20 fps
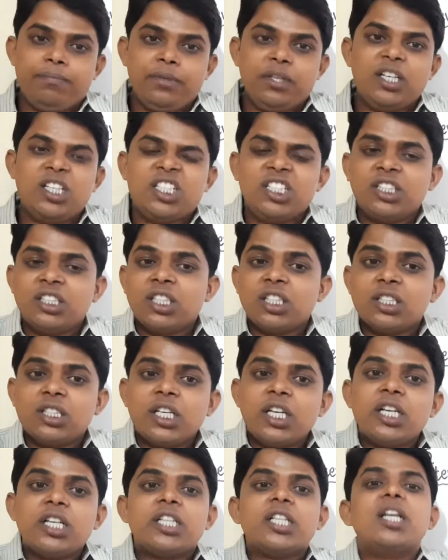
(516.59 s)
It is the
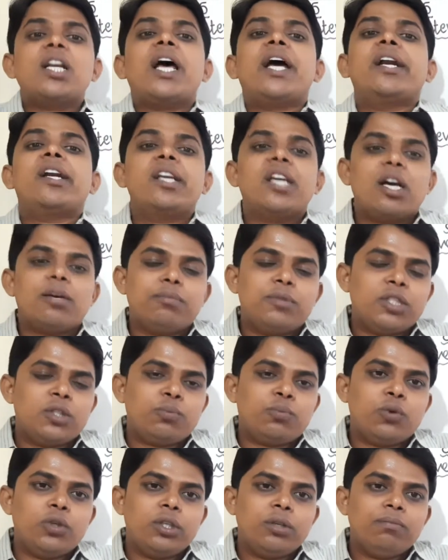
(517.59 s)
central idea of this
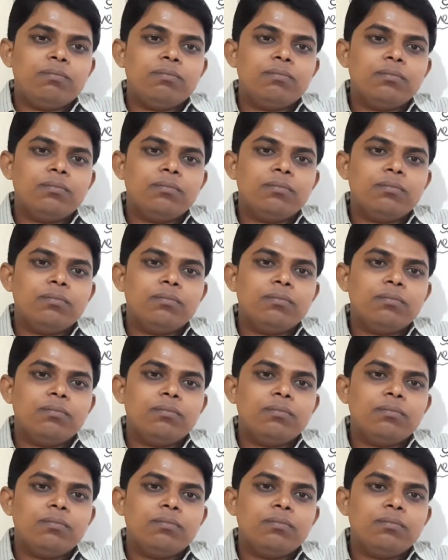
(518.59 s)
poem.